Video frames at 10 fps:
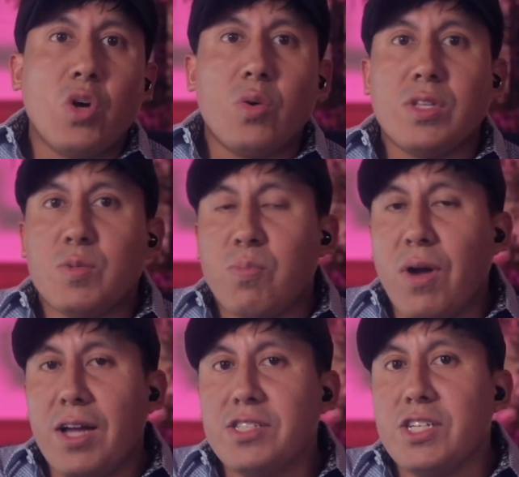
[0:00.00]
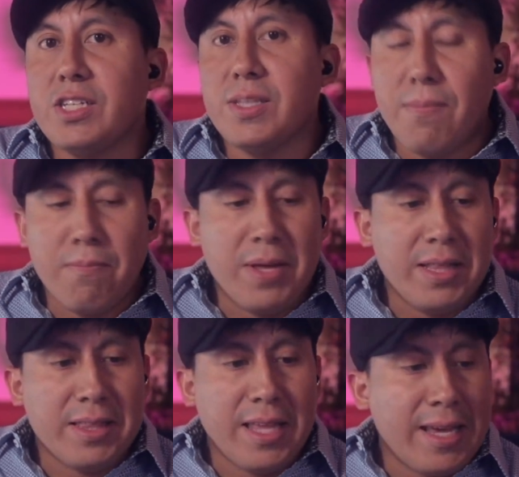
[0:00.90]
this project
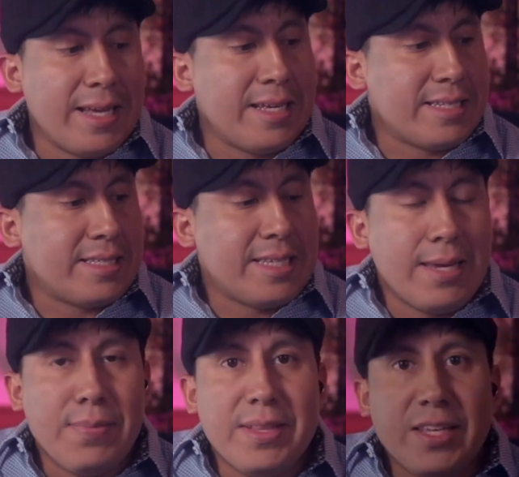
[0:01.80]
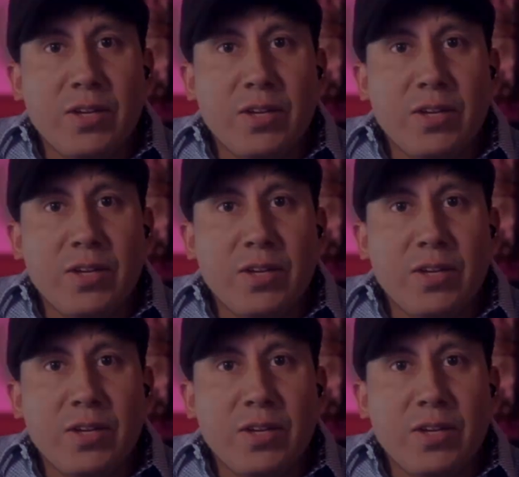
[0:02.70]
mint date is TBD